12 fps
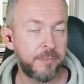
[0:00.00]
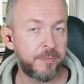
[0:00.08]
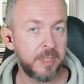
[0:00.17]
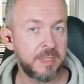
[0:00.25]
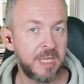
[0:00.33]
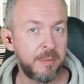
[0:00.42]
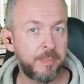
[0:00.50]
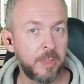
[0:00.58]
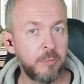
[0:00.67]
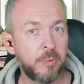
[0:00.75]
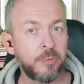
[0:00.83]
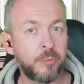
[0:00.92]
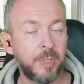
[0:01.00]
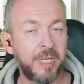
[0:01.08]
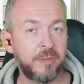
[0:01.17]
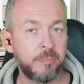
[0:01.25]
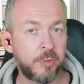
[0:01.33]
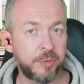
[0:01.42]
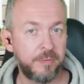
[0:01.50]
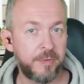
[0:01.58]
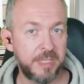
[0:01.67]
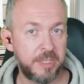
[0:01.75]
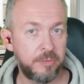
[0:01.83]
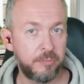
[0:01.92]
If, for example, you want to add more
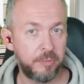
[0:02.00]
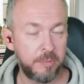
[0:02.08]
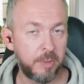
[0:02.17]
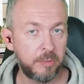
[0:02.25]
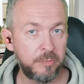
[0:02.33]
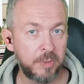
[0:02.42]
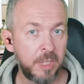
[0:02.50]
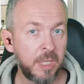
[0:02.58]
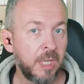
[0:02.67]
devices to the remote,